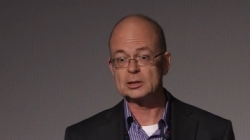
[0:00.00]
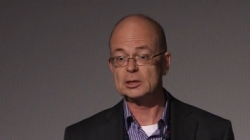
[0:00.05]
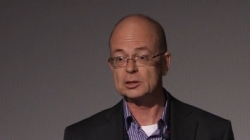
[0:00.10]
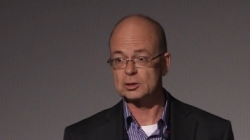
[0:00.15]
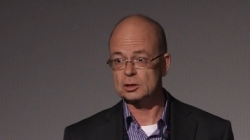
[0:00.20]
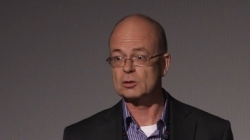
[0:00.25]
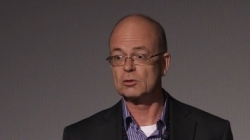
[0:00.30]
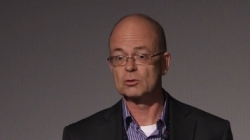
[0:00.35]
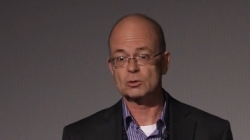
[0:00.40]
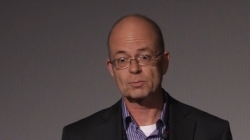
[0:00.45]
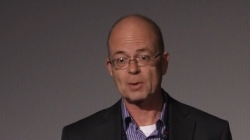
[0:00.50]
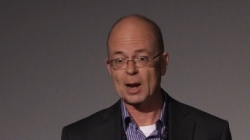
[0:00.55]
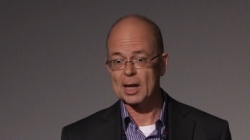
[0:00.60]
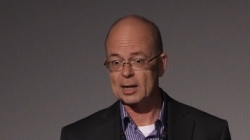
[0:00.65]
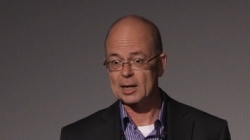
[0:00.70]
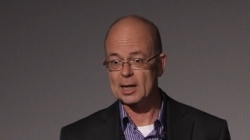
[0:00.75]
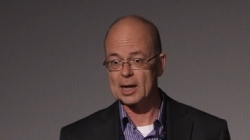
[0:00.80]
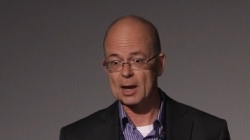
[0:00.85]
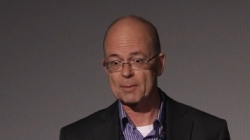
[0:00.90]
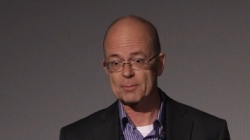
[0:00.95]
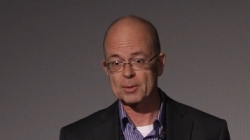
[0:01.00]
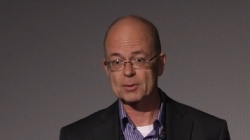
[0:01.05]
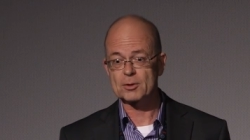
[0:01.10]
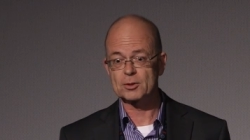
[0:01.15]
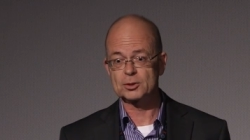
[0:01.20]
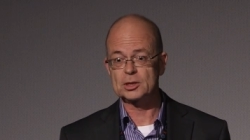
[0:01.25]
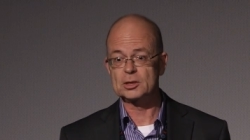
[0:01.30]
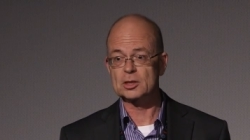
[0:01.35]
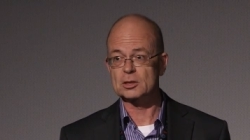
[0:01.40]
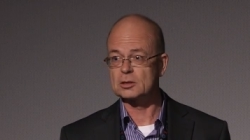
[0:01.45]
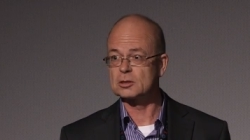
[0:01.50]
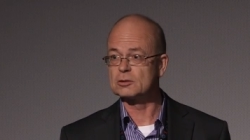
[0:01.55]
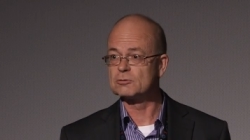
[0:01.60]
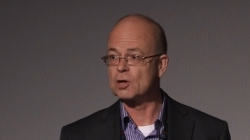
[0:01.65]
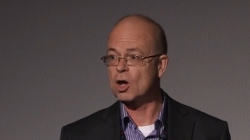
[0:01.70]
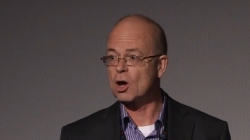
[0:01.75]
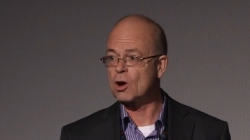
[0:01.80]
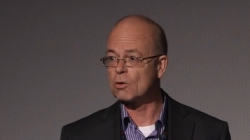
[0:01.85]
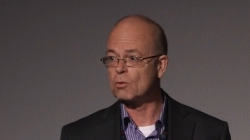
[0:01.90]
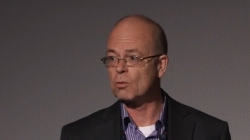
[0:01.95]
He just looks blankly at me because he doesn't
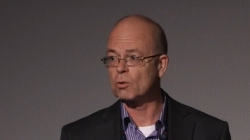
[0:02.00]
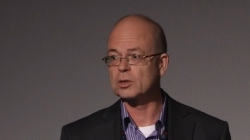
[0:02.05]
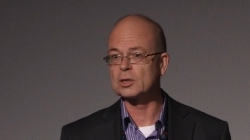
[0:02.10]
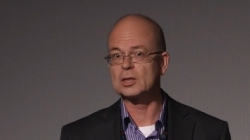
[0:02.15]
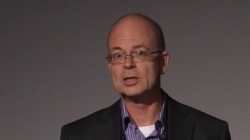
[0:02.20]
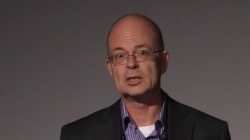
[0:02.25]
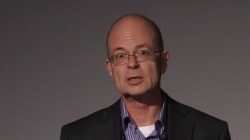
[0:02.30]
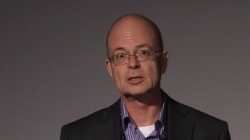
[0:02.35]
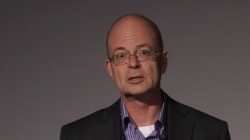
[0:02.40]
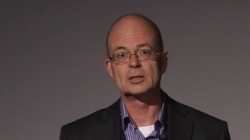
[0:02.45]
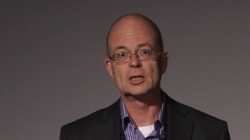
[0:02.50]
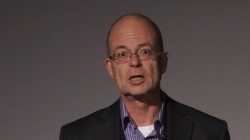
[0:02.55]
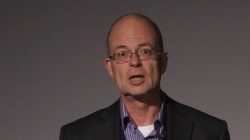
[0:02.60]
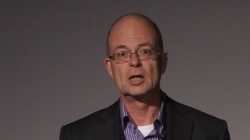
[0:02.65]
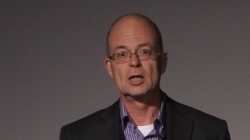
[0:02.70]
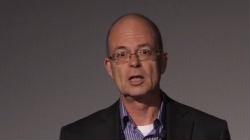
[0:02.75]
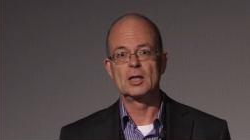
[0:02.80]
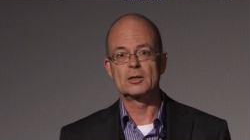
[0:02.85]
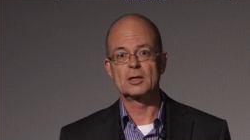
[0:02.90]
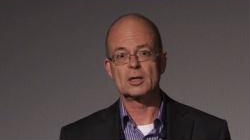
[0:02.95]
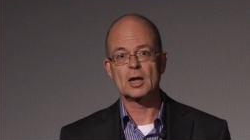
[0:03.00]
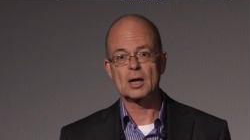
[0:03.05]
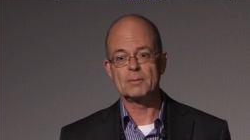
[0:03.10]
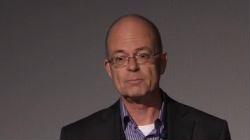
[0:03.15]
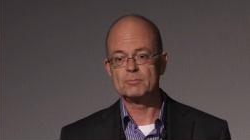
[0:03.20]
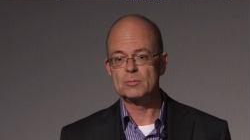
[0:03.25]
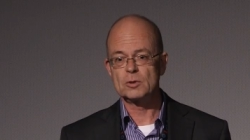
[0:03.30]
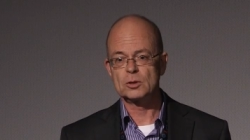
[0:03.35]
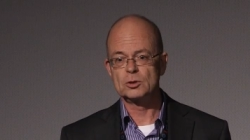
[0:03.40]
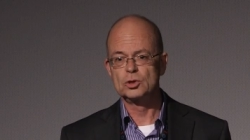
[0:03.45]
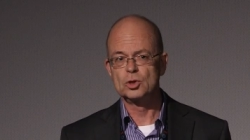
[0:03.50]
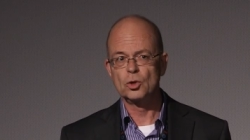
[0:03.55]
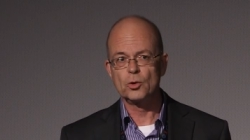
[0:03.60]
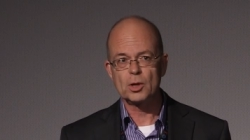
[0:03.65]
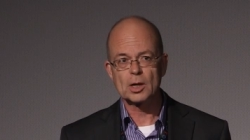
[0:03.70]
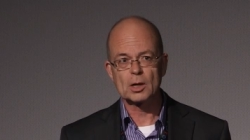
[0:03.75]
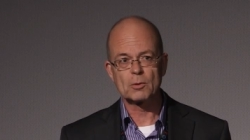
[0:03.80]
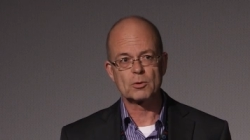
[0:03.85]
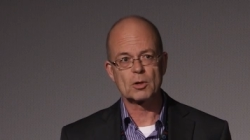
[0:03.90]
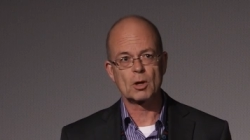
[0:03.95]
know what it is that I'm
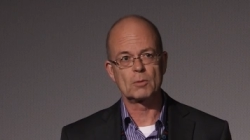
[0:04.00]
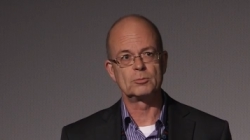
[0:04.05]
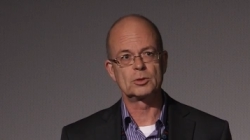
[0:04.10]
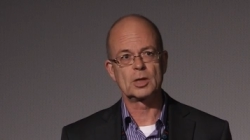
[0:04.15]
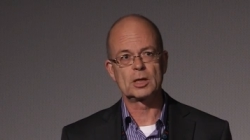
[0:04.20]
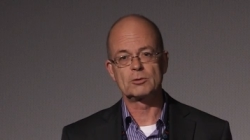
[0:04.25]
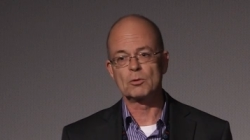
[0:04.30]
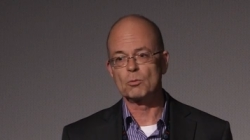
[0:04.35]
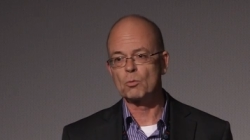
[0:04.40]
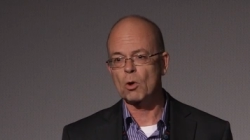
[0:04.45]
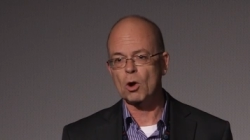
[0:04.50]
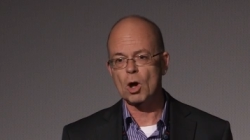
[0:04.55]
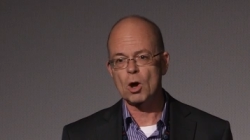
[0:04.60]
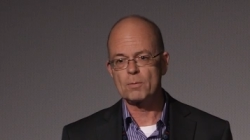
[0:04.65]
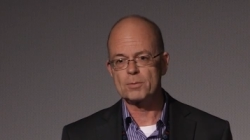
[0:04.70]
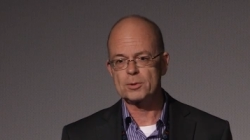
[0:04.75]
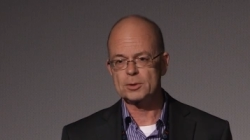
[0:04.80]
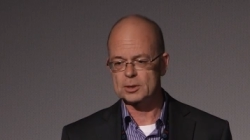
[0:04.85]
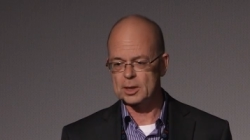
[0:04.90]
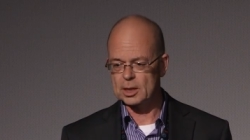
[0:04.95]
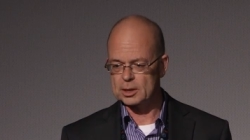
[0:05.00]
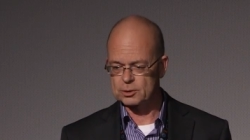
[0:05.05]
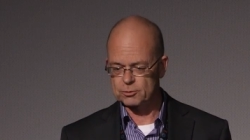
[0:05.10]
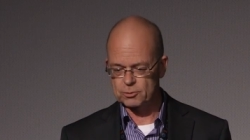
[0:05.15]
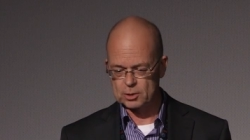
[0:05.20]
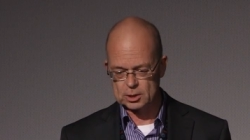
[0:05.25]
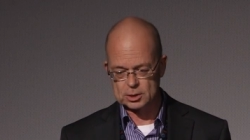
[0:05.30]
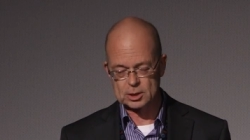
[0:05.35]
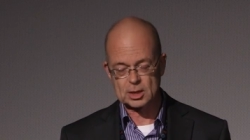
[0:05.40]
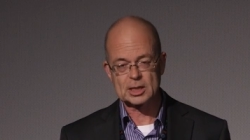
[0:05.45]
doing with open data and what open data is.